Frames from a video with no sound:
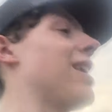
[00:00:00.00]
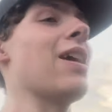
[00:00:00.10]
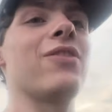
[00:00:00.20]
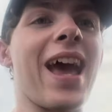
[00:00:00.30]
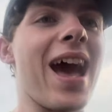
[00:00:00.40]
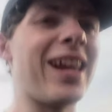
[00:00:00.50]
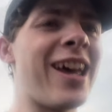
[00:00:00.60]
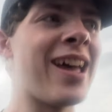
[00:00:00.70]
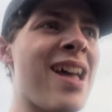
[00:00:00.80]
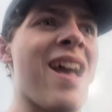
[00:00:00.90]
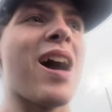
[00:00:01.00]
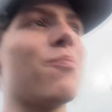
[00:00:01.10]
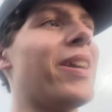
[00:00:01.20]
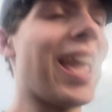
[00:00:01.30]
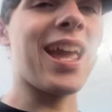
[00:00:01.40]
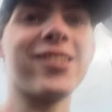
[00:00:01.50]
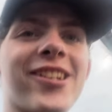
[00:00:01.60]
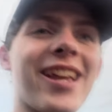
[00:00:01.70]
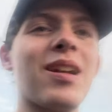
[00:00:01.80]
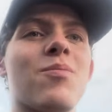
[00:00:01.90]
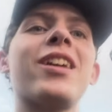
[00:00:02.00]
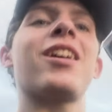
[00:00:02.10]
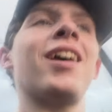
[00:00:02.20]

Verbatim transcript: gave Dad a big handshake and a big